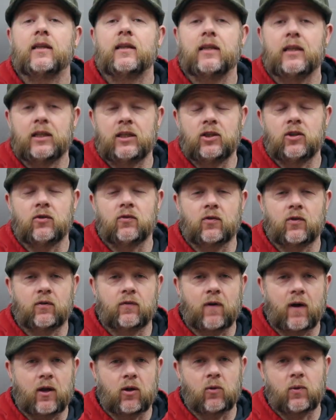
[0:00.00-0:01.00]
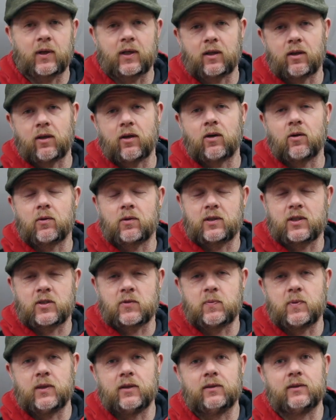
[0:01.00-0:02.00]
Thank you for following along with
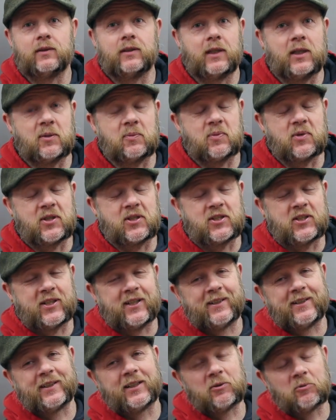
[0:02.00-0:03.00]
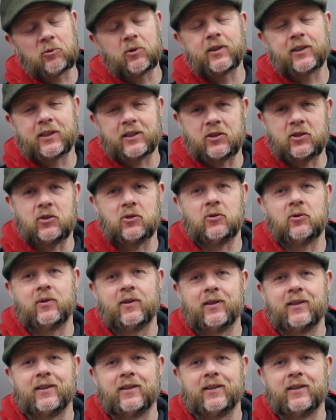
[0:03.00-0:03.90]
this build. I appreciate it. I really do.